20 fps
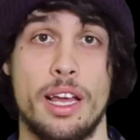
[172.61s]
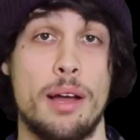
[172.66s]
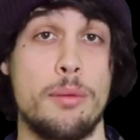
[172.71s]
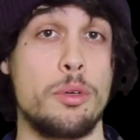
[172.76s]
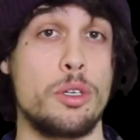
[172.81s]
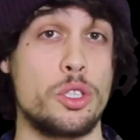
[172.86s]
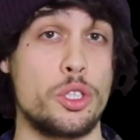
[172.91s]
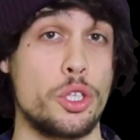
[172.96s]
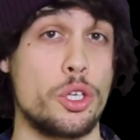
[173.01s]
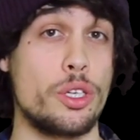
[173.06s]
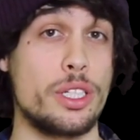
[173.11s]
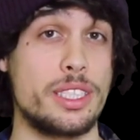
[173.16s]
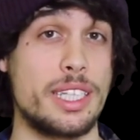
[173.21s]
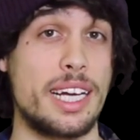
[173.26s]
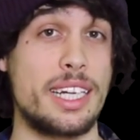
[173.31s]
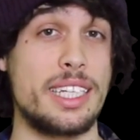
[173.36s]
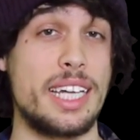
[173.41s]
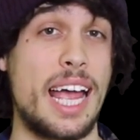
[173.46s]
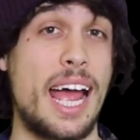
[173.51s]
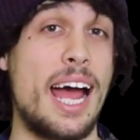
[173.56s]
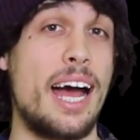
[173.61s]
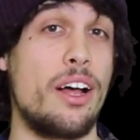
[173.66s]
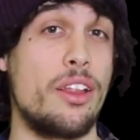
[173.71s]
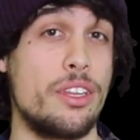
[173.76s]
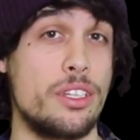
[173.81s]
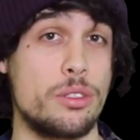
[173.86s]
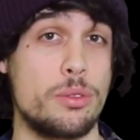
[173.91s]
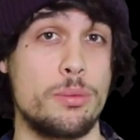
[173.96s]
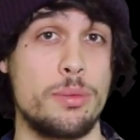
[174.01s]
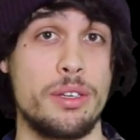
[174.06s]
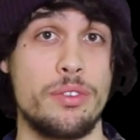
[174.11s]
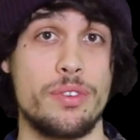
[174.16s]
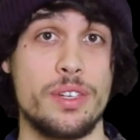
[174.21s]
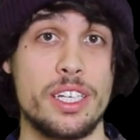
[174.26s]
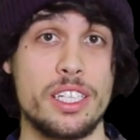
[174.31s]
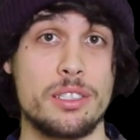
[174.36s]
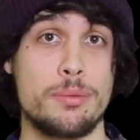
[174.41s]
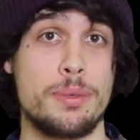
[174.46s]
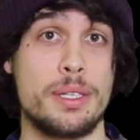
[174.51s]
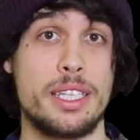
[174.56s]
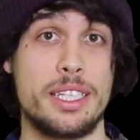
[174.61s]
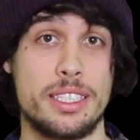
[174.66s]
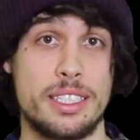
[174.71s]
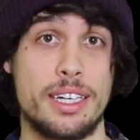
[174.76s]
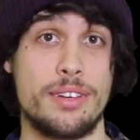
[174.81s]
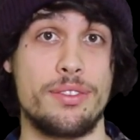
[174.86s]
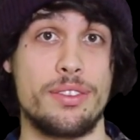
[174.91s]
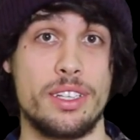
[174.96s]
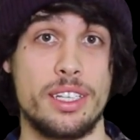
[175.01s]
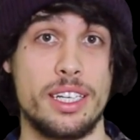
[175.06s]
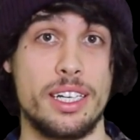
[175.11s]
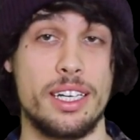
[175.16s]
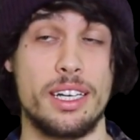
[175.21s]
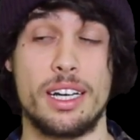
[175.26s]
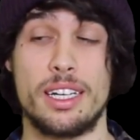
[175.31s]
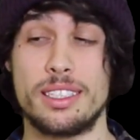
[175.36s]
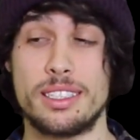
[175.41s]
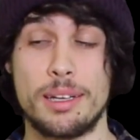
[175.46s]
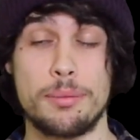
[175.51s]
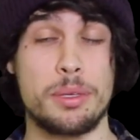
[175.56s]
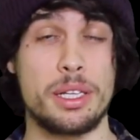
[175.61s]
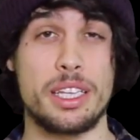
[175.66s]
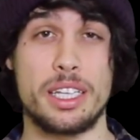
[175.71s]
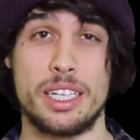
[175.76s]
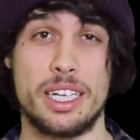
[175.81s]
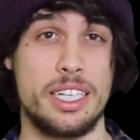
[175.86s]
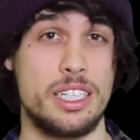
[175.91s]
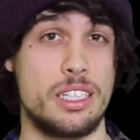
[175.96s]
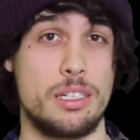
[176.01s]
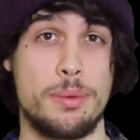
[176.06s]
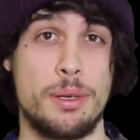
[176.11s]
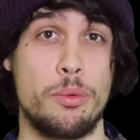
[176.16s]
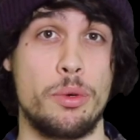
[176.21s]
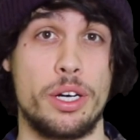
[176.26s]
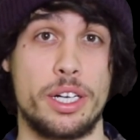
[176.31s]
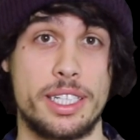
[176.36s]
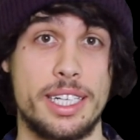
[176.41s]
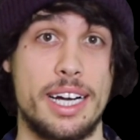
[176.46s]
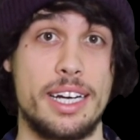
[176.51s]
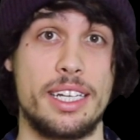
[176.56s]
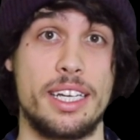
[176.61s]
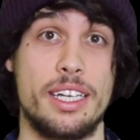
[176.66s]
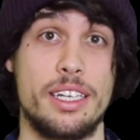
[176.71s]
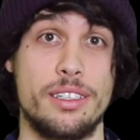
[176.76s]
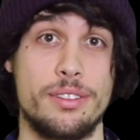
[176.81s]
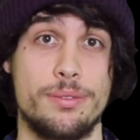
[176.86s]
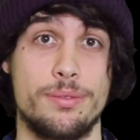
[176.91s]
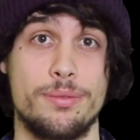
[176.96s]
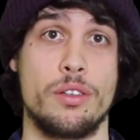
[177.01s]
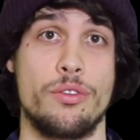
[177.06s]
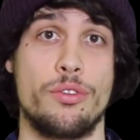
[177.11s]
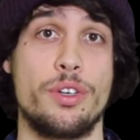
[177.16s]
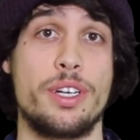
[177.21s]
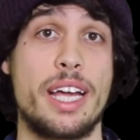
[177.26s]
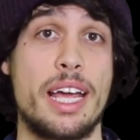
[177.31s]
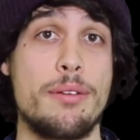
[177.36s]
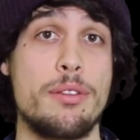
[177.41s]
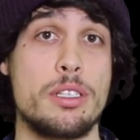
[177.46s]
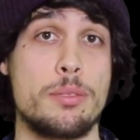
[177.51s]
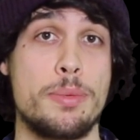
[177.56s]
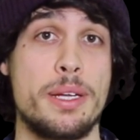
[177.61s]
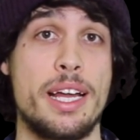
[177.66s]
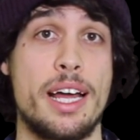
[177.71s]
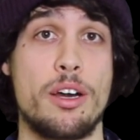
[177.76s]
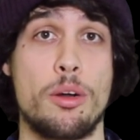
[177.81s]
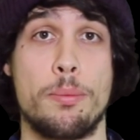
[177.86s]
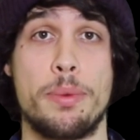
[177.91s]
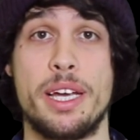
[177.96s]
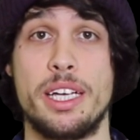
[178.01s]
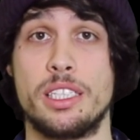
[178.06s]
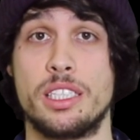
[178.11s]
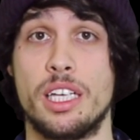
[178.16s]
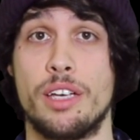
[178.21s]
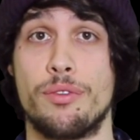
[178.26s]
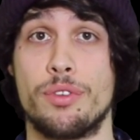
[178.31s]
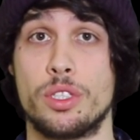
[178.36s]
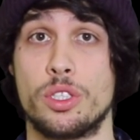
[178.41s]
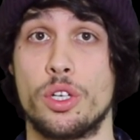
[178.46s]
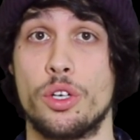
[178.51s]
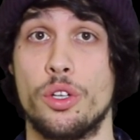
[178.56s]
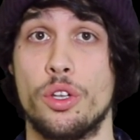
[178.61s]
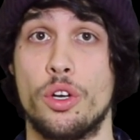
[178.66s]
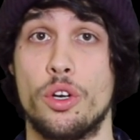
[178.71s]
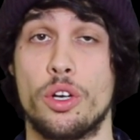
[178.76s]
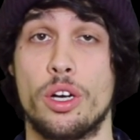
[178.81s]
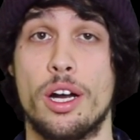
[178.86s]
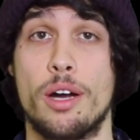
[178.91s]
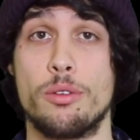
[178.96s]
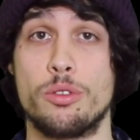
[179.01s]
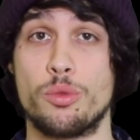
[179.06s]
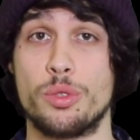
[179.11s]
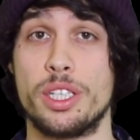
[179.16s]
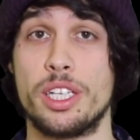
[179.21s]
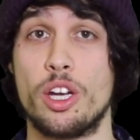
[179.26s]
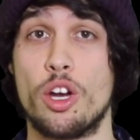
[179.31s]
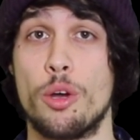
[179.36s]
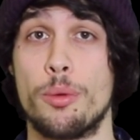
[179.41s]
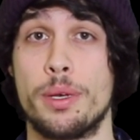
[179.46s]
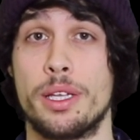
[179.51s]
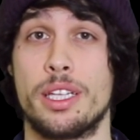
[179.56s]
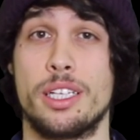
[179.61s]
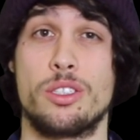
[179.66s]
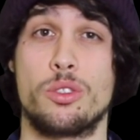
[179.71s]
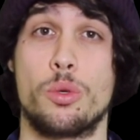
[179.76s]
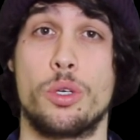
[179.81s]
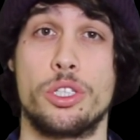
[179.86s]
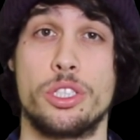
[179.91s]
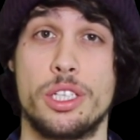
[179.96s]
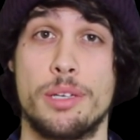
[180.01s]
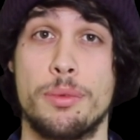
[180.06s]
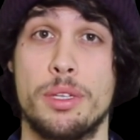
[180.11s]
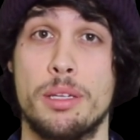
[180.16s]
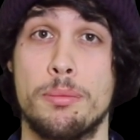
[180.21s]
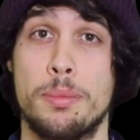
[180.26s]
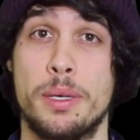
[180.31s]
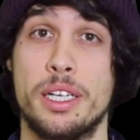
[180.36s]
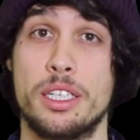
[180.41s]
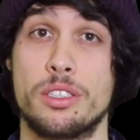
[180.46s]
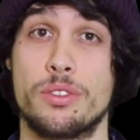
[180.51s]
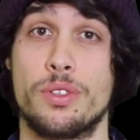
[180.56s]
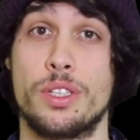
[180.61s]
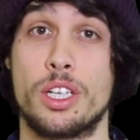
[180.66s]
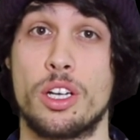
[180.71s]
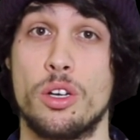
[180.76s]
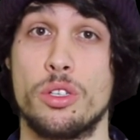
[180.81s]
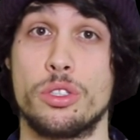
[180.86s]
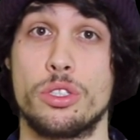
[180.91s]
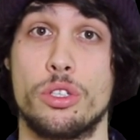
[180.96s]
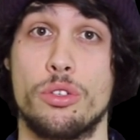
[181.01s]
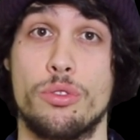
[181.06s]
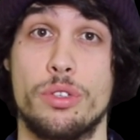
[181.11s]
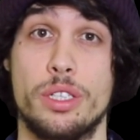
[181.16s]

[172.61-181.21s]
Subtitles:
I'm not sure exactly how this would be fixed, but there's definitely something that needs to be worked out here. For a game that's been out on PC for so long, I was really hoping they'd squash some of the bugs for the console